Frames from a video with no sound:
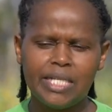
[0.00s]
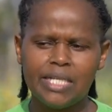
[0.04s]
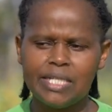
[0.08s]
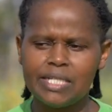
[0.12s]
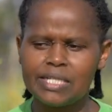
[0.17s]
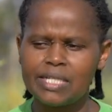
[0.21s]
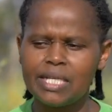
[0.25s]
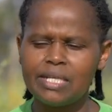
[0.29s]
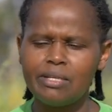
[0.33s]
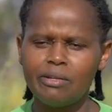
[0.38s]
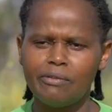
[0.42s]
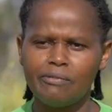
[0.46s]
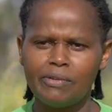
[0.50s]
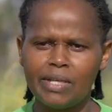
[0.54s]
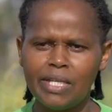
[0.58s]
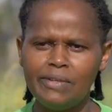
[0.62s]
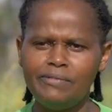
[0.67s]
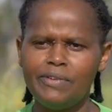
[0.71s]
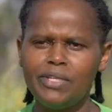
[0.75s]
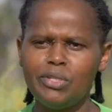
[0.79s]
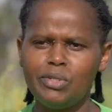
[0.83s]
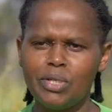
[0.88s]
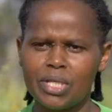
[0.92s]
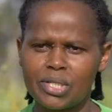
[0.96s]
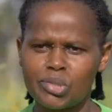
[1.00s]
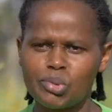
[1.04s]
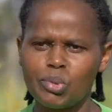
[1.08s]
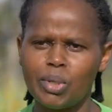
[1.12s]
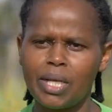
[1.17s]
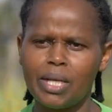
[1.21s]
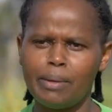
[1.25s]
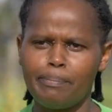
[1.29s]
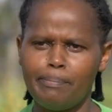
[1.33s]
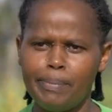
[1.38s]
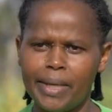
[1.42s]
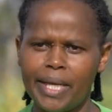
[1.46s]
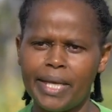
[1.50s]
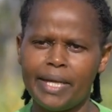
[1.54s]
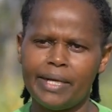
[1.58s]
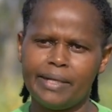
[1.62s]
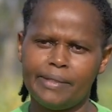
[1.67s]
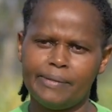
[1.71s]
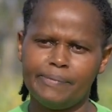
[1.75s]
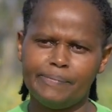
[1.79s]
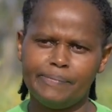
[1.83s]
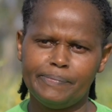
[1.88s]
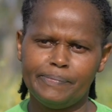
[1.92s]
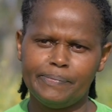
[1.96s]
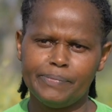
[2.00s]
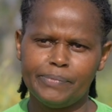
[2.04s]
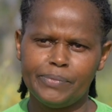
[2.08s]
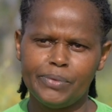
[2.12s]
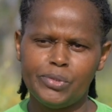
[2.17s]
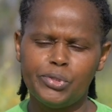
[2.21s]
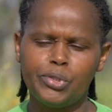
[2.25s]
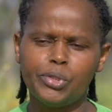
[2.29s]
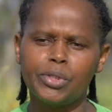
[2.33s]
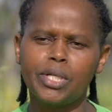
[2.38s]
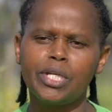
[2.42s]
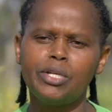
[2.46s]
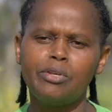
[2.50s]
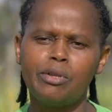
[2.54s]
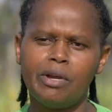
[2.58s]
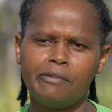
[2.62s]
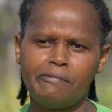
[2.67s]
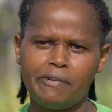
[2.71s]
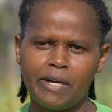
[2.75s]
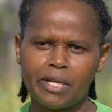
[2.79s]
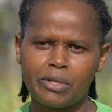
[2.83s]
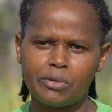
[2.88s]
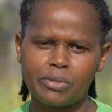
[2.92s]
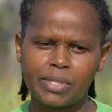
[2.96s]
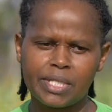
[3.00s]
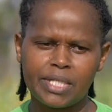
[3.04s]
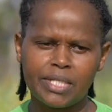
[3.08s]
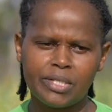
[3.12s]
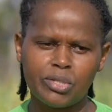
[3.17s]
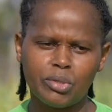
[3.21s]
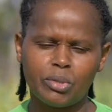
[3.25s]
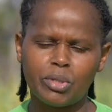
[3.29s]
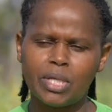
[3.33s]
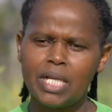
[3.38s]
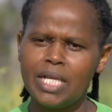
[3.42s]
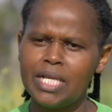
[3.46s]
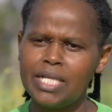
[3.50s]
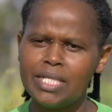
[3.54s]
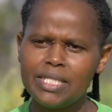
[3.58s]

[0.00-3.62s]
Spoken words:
instead of leaving your soil bare during your farrow season,